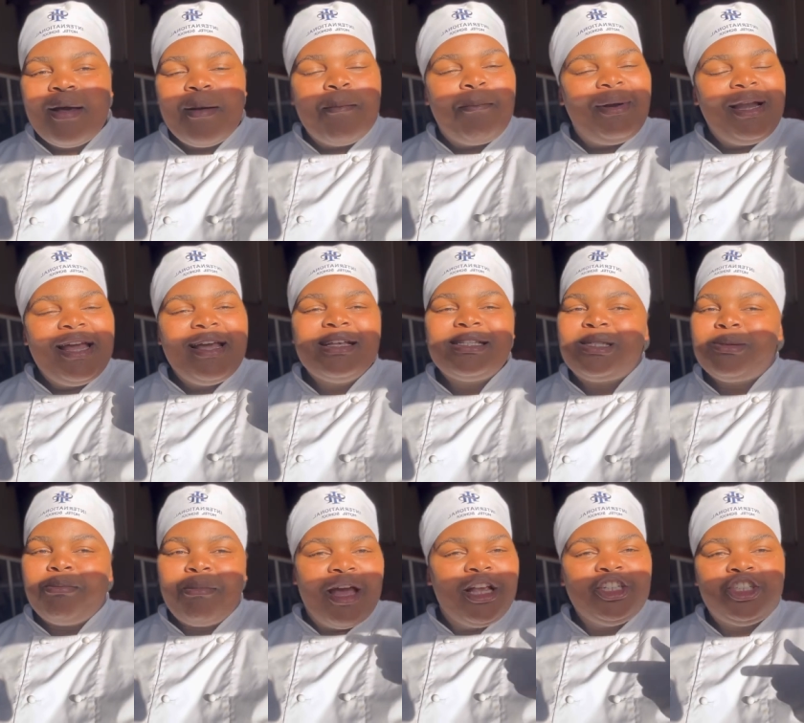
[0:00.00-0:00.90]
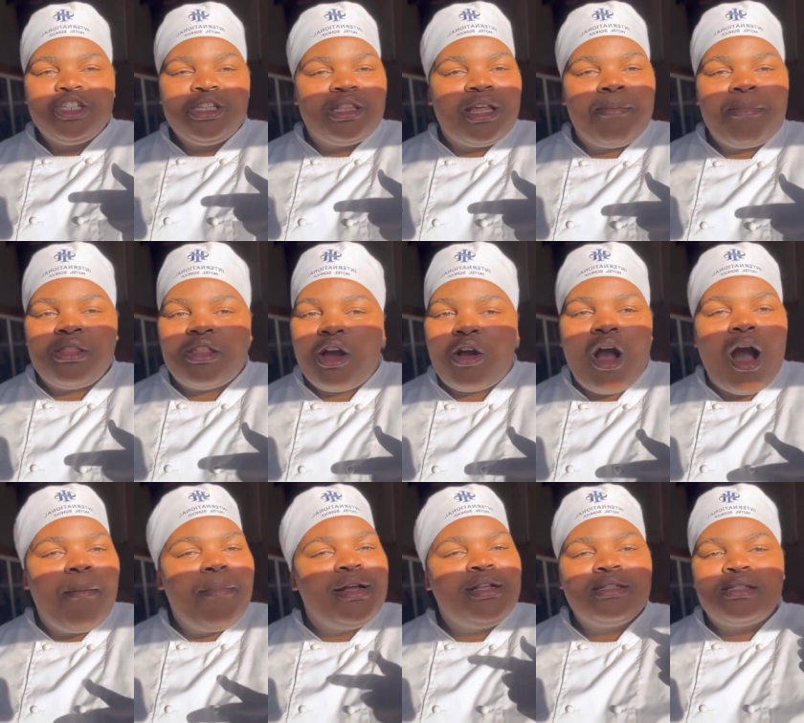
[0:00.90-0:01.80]
please mention them in the
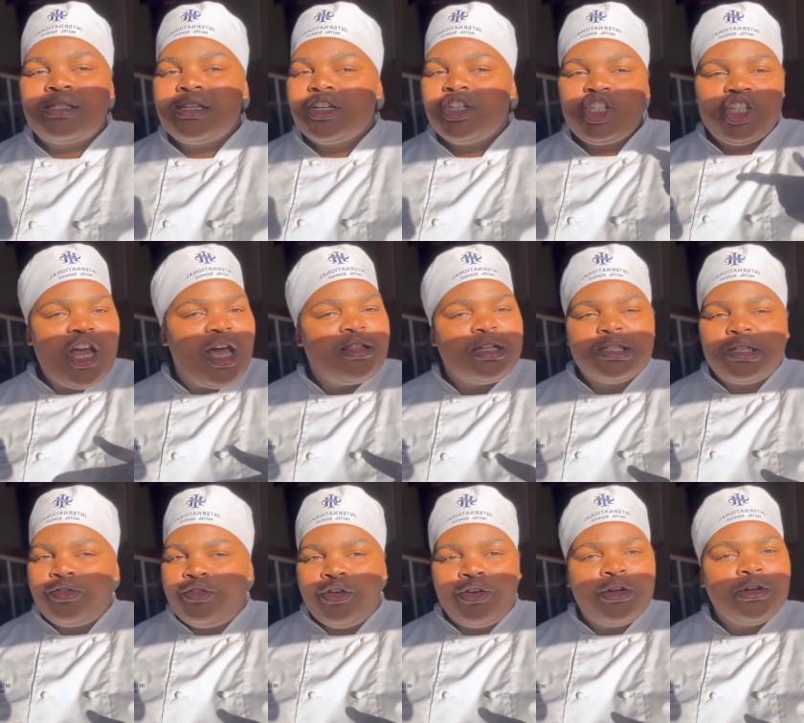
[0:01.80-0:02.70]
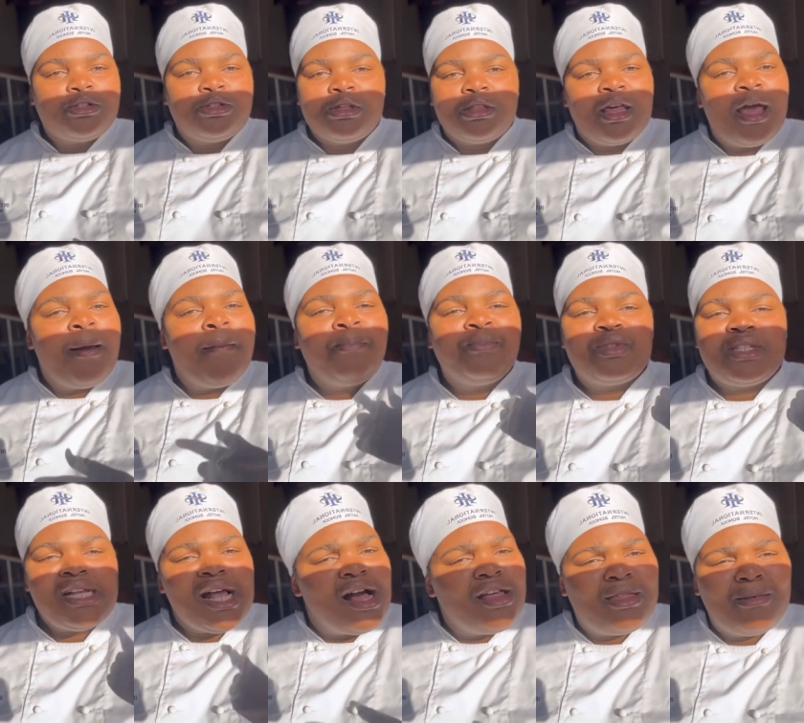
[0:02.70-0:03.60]
comments share this video to them
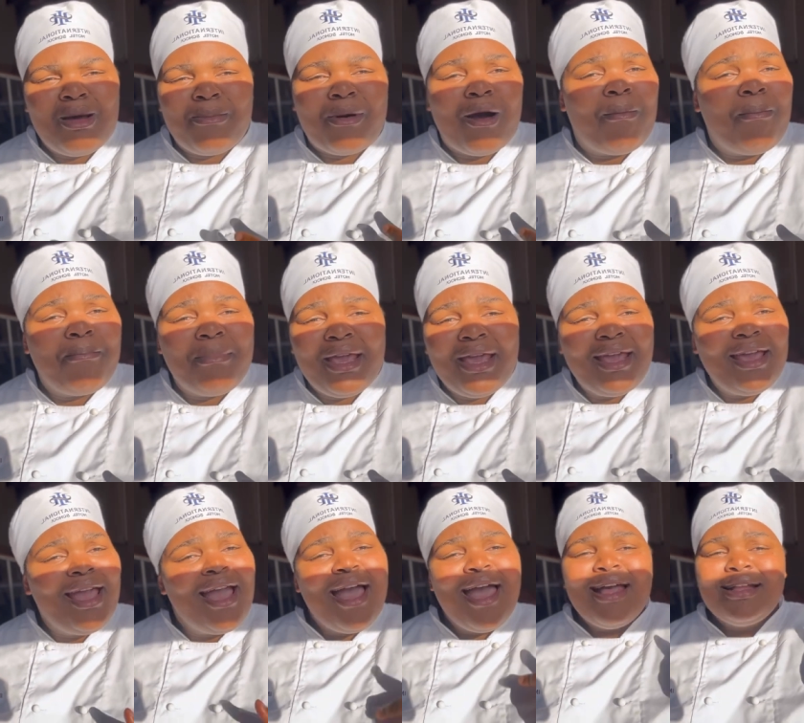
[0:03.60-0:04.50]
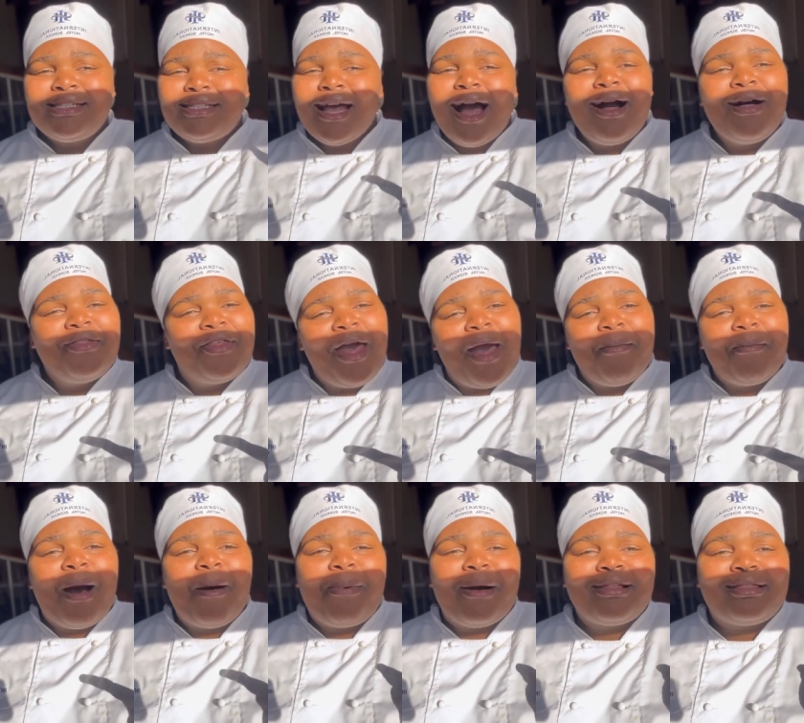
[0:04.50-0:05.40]
tell them about me tell them
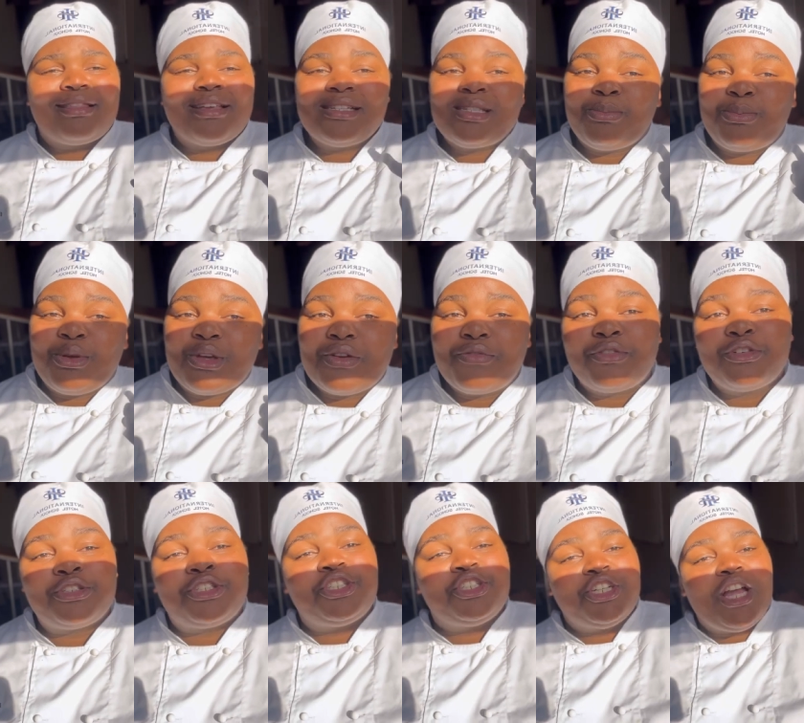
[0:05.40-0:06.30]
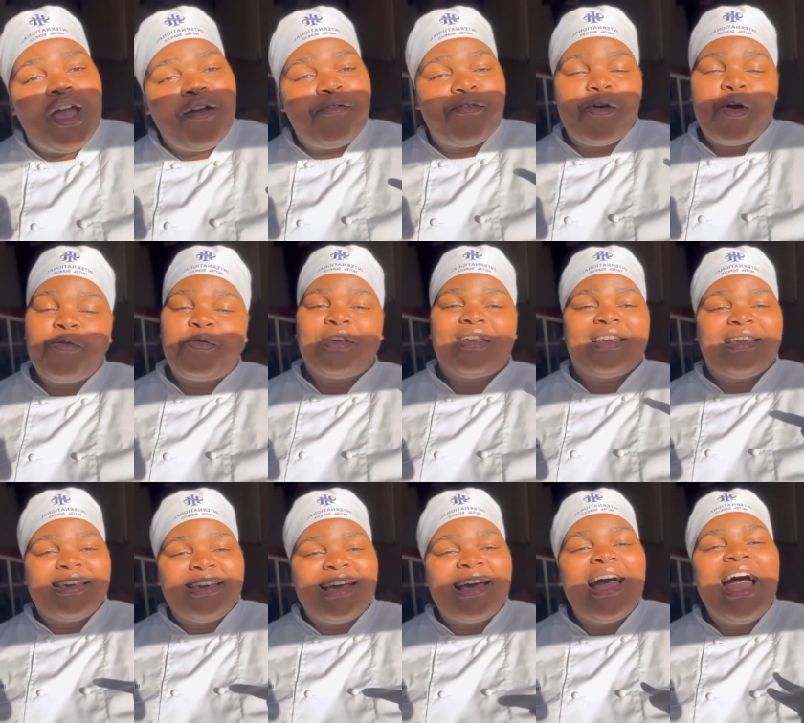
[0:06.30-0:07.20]
about this beautiful chef over
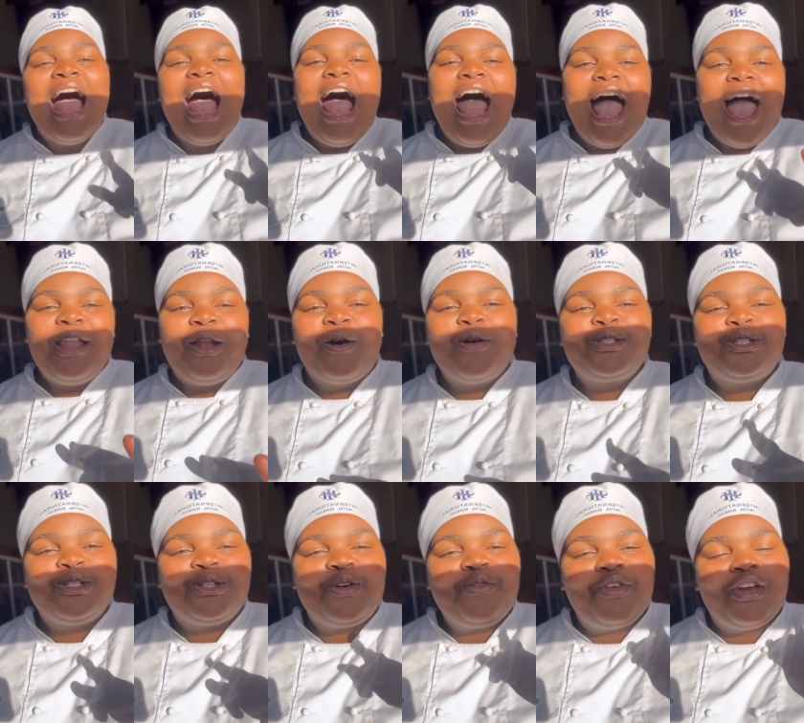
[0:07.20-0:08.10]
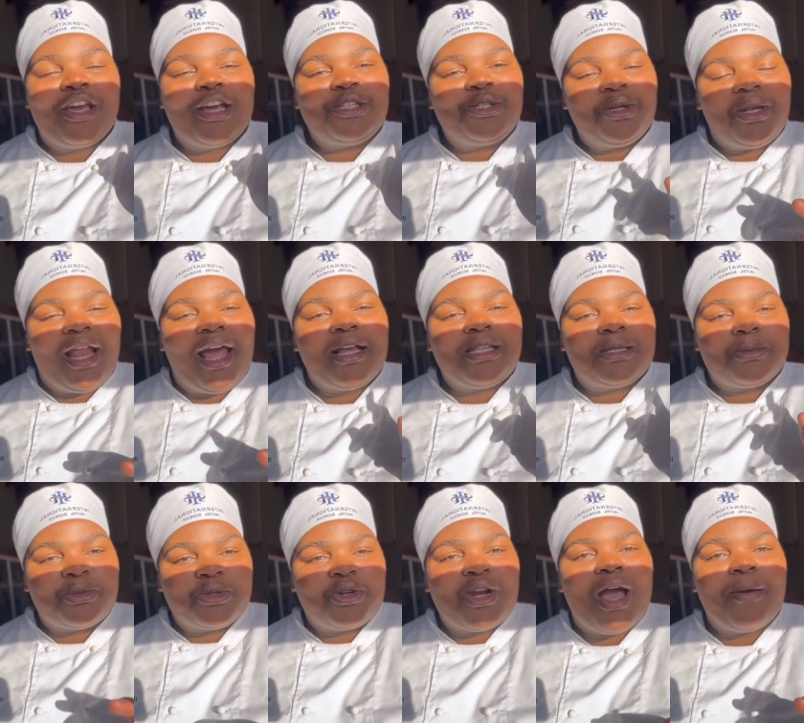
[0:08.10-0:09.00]
here and also don't forget to like
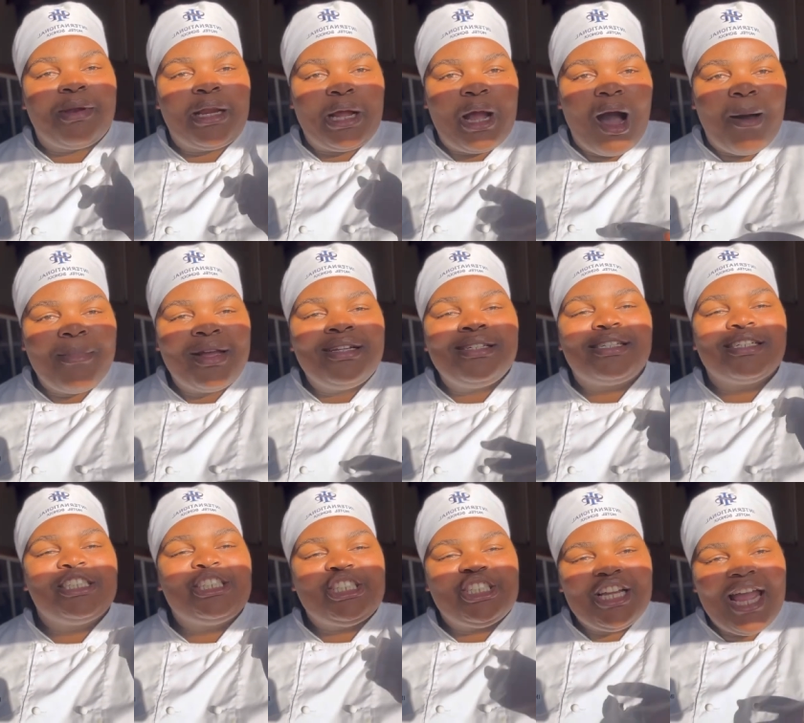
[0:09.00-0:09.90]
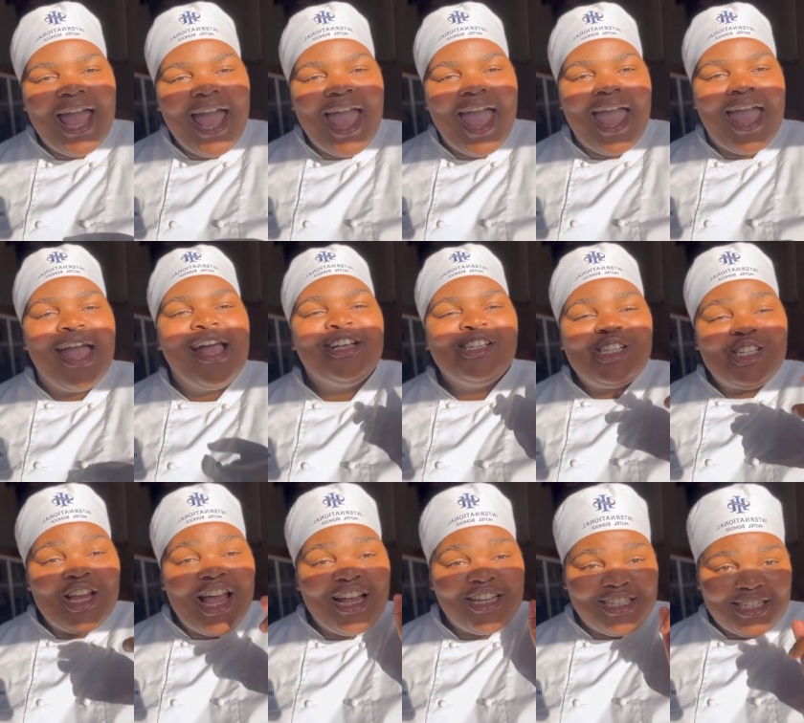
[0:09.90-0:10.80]
subscribe and comment share
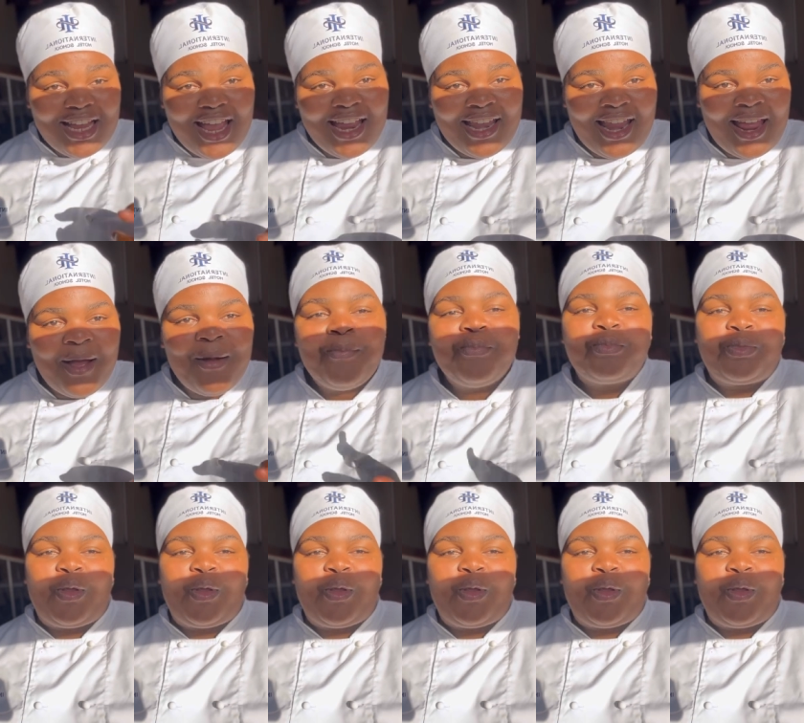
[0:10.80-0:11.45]
share share né?